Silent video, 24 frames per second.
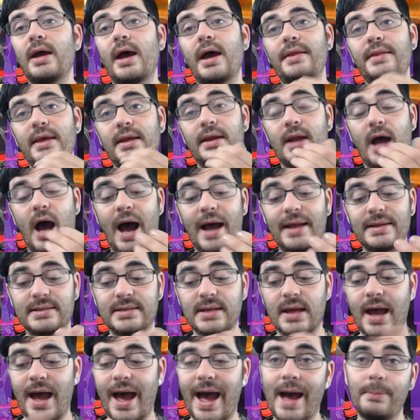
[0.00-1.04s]
And then on
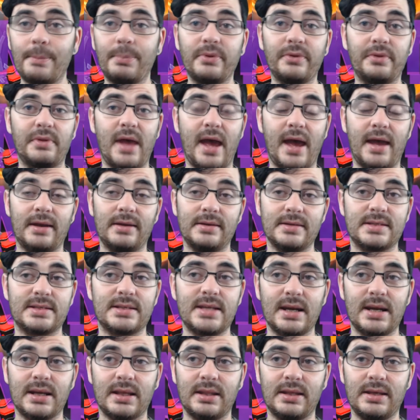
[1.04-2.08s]
top of that,
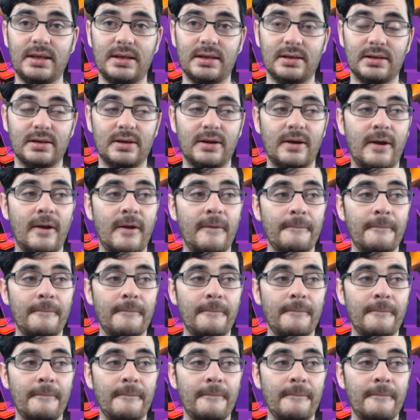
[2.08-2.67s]
aesthetically here,